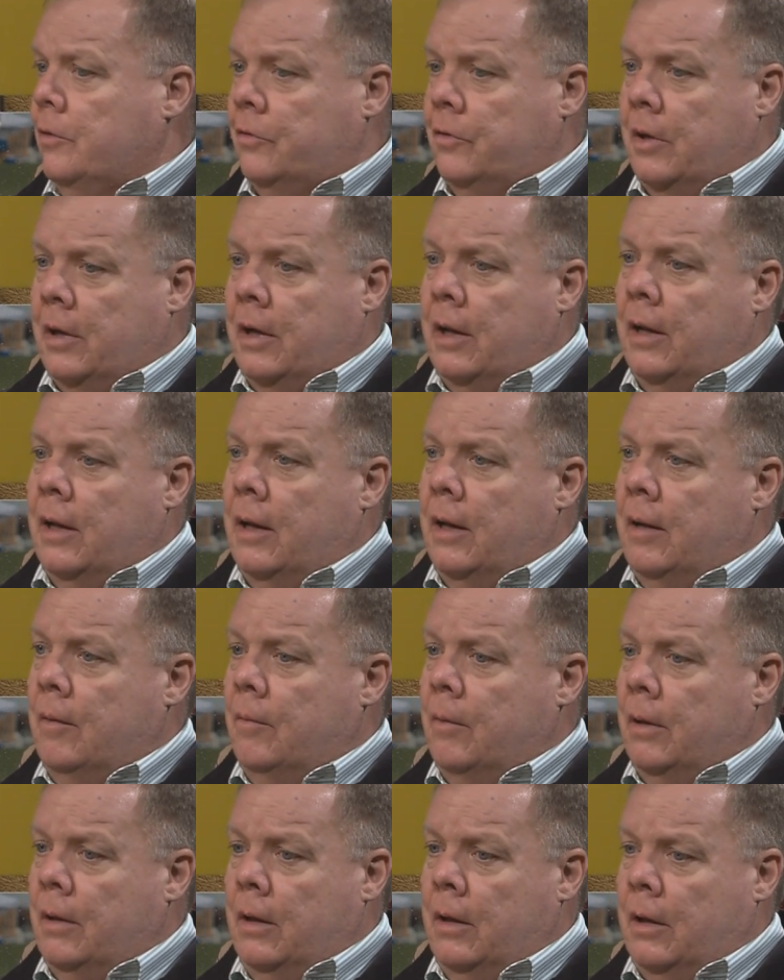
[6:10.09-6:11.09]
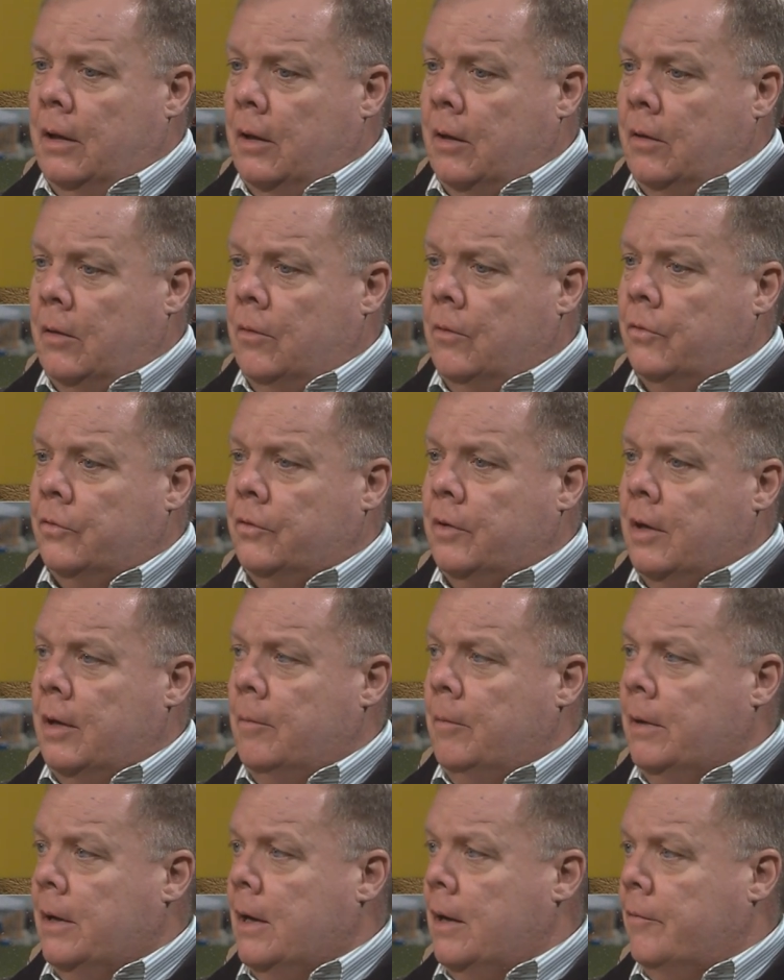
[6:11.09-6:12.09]
The second night, when in a close game,
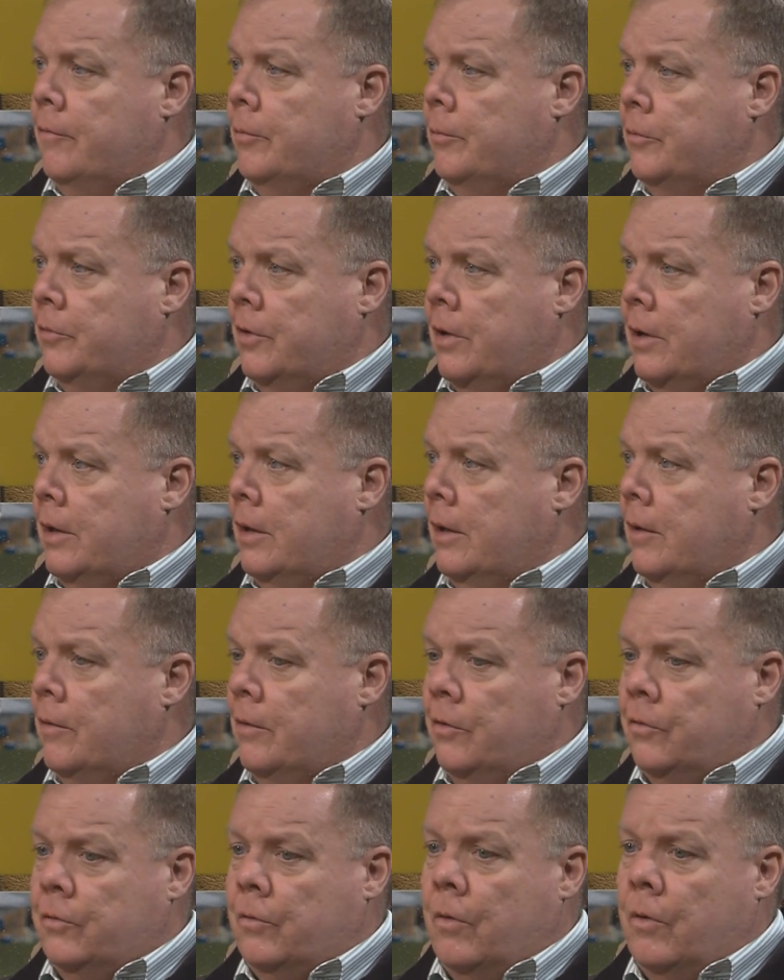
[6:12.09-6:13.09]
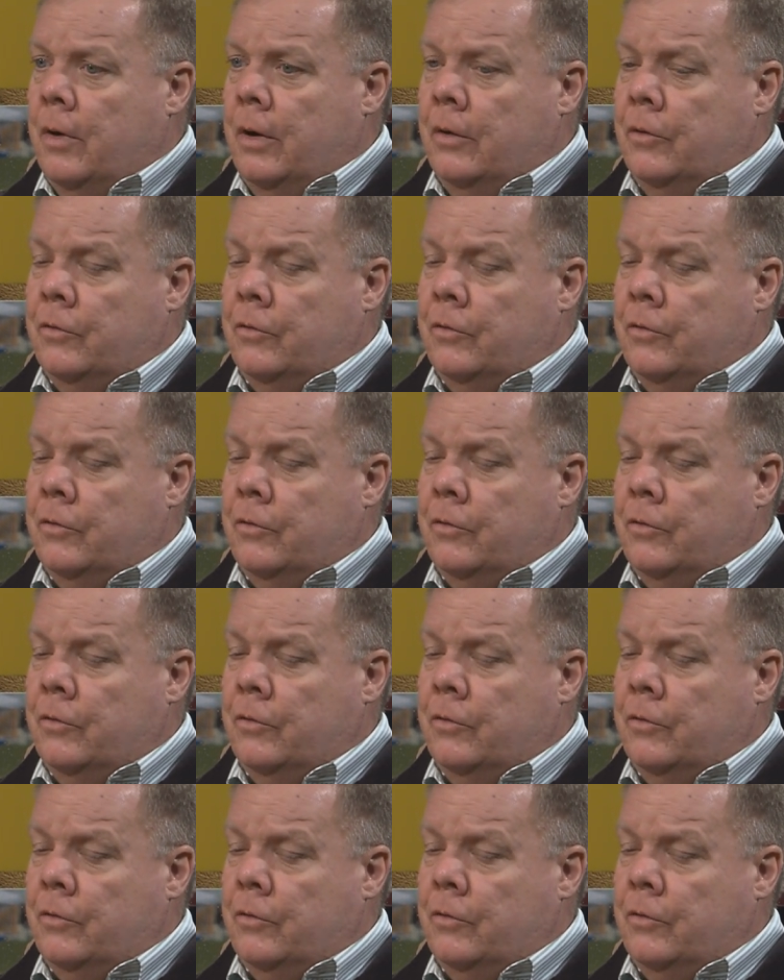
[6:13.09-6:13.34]
we got it from secondary scoring.